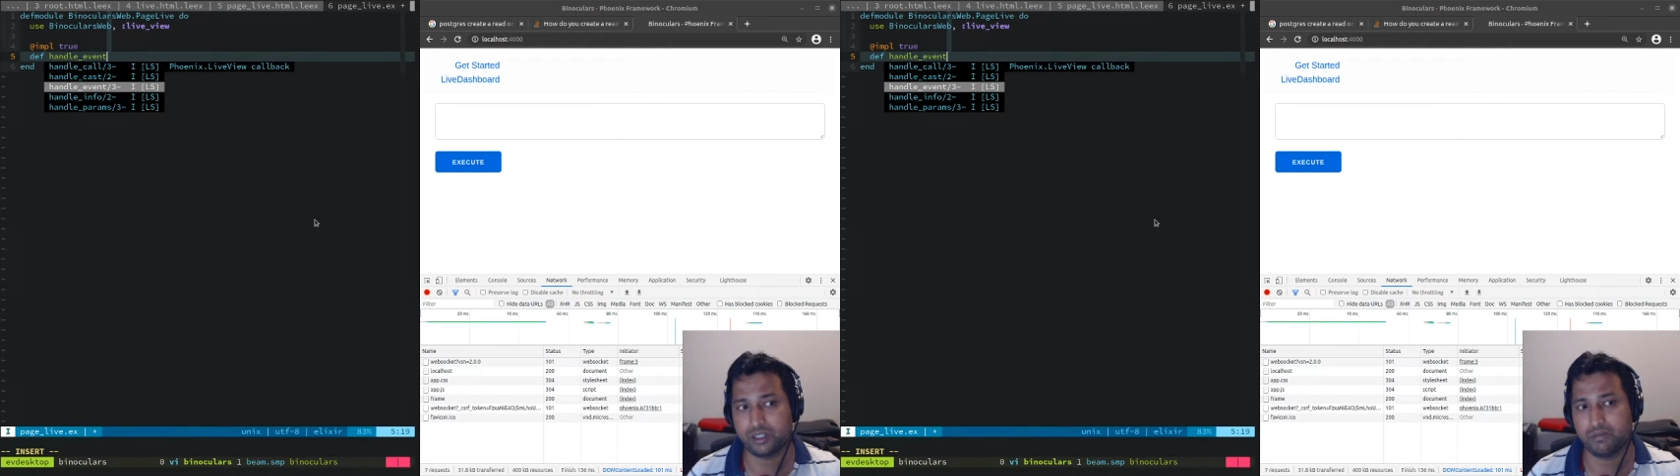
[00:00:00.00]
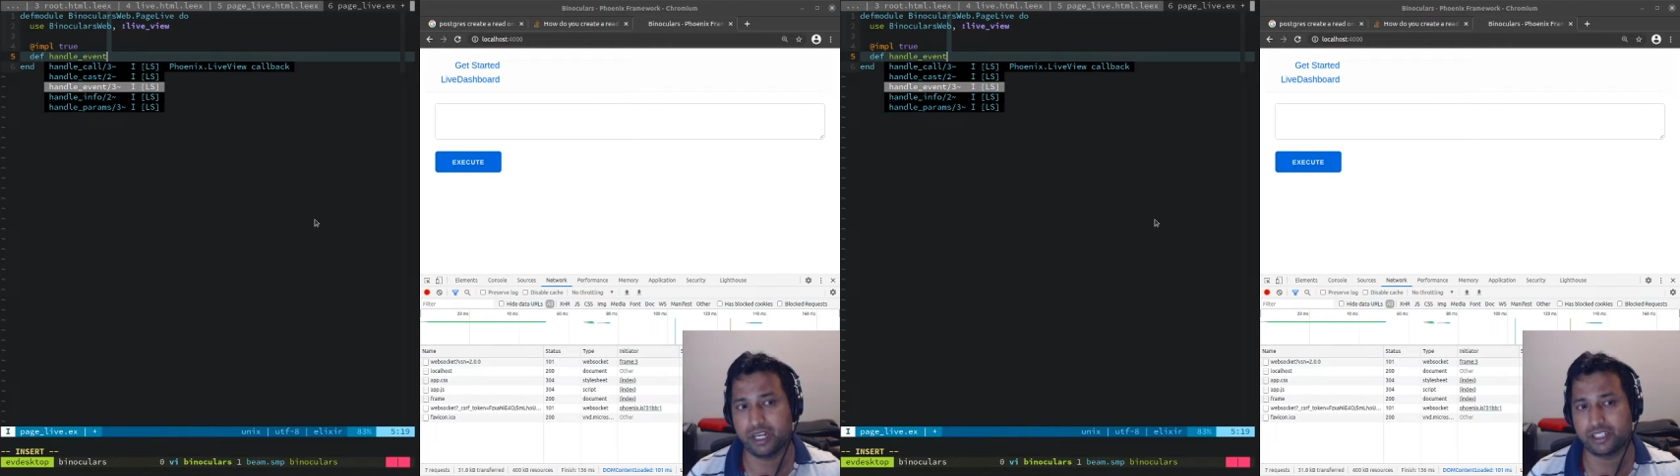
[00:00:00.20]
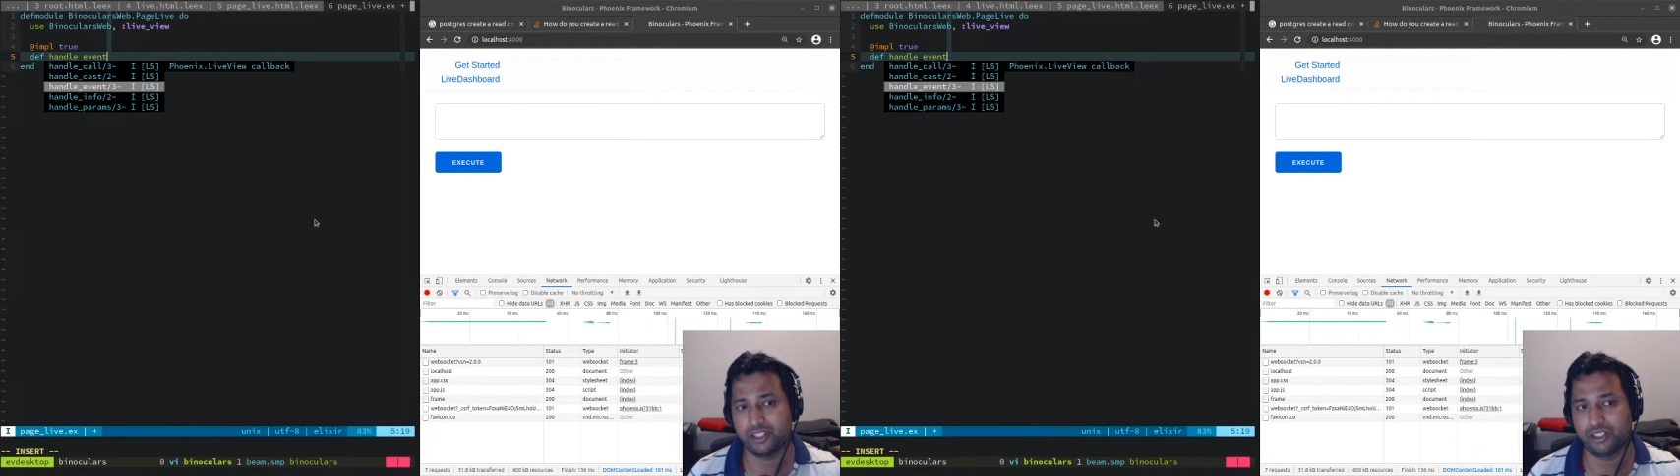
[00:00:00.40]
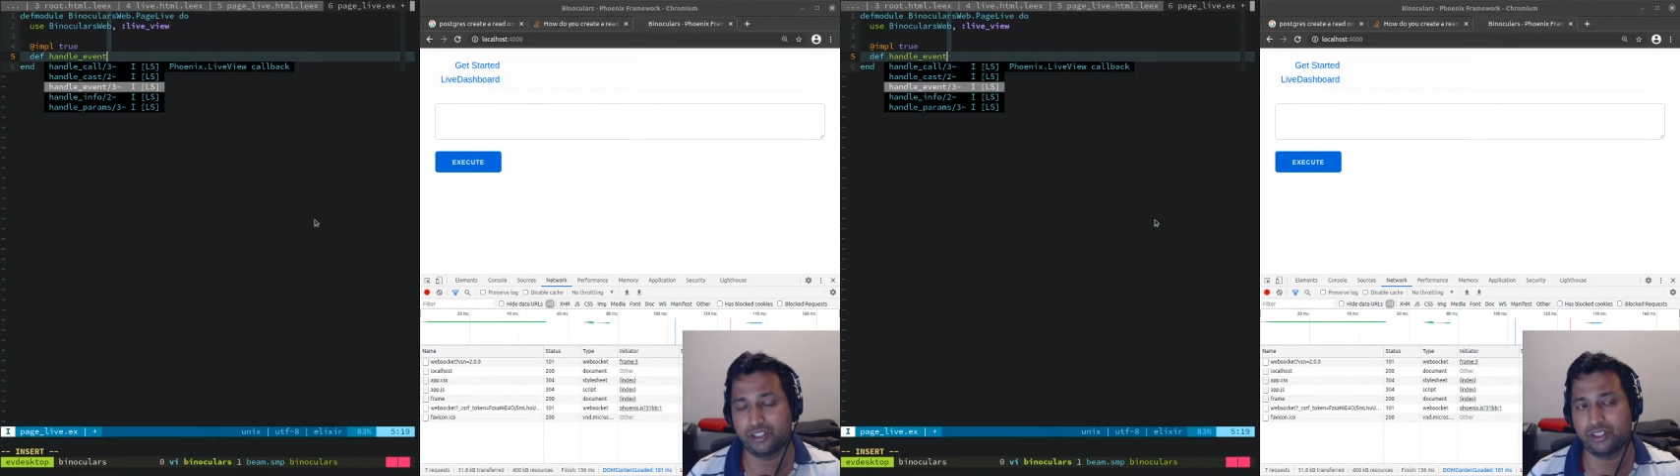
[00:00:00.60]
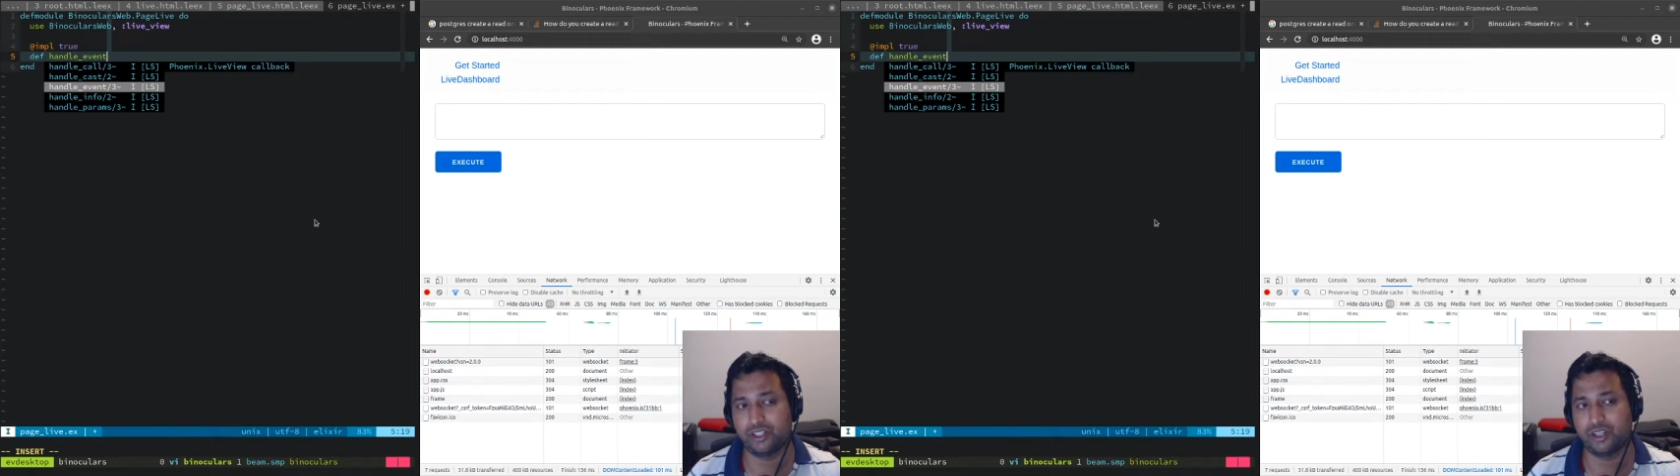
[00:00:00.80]

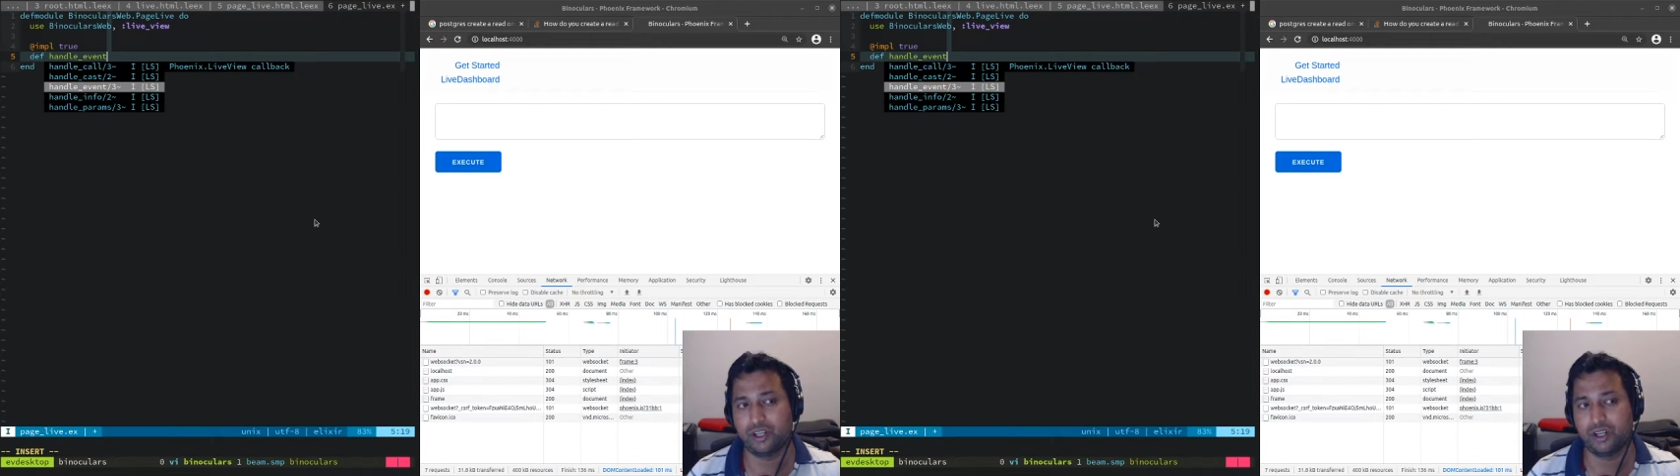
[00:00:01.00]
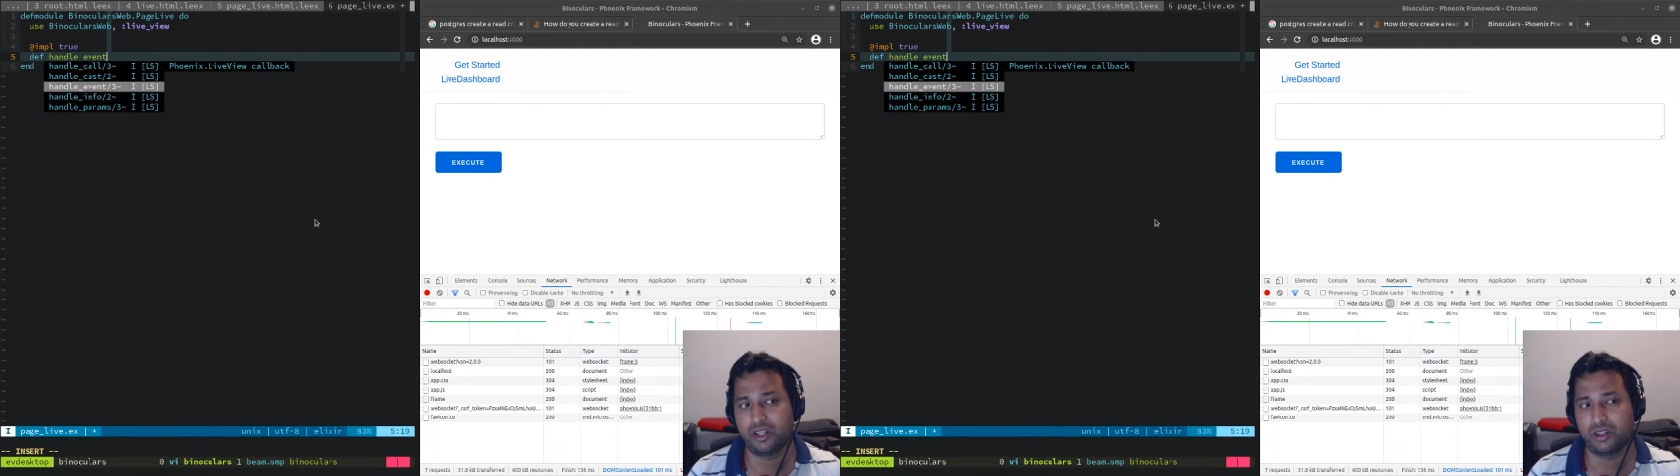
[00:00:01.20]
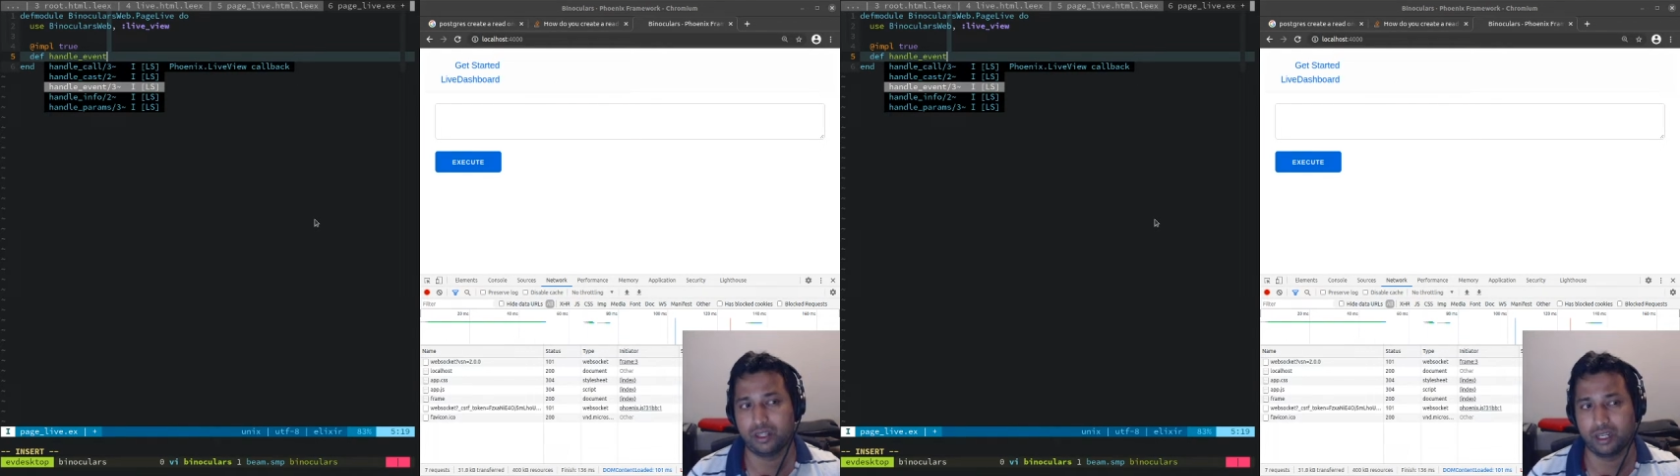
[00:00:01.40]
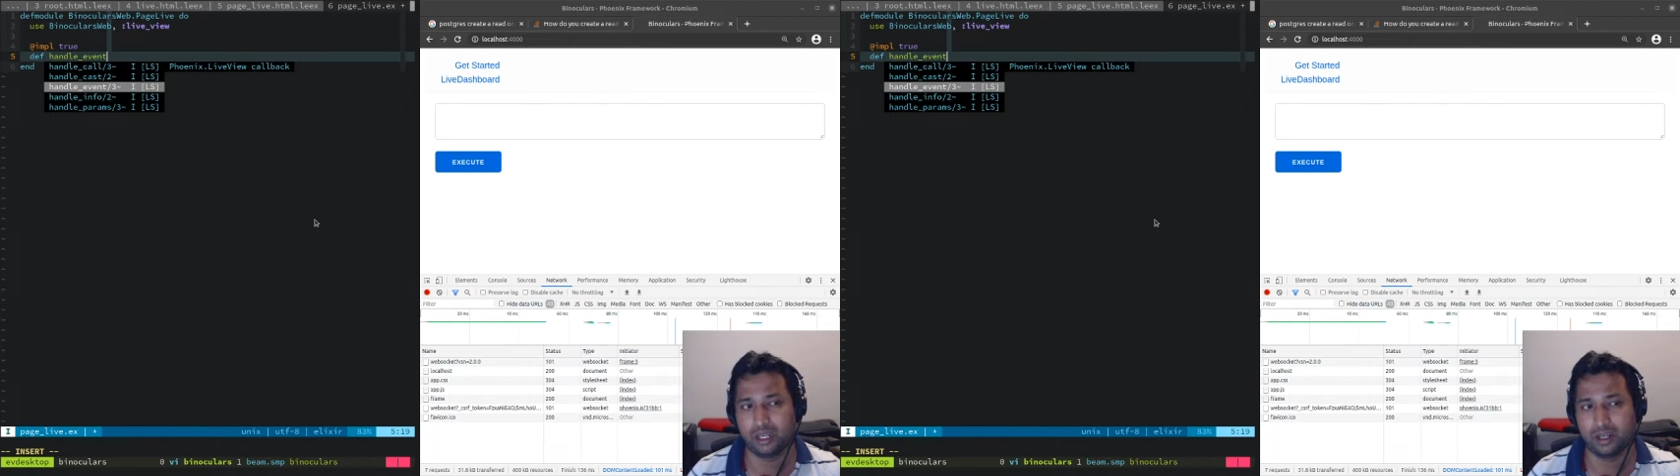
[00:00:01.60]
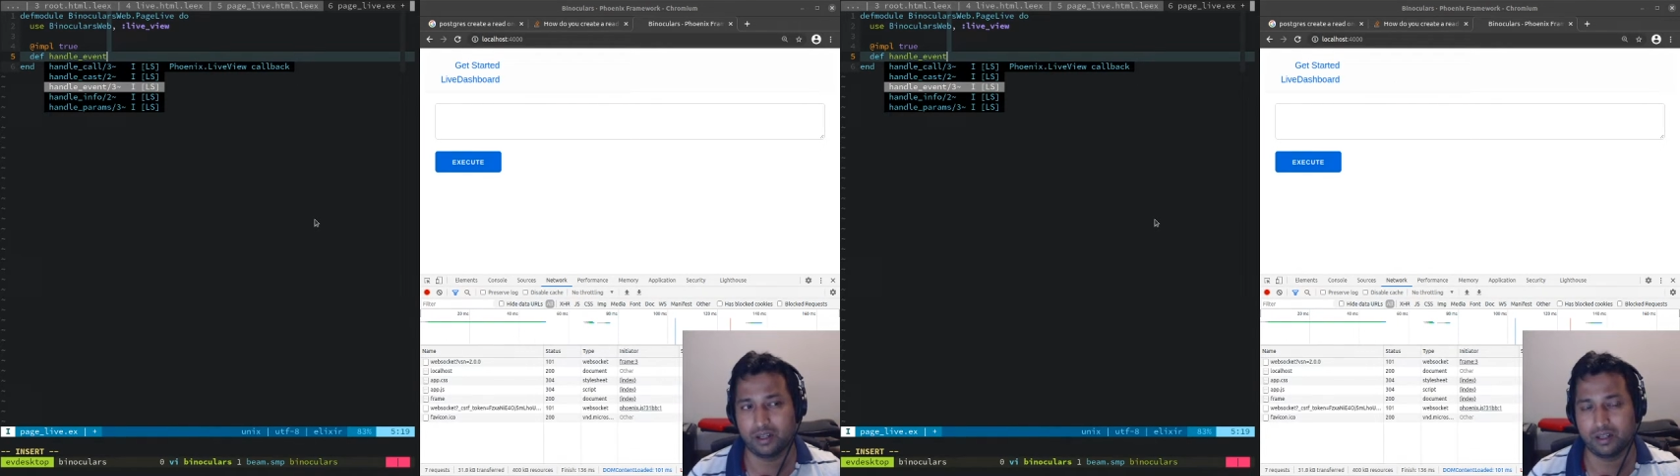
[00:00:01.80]
message. The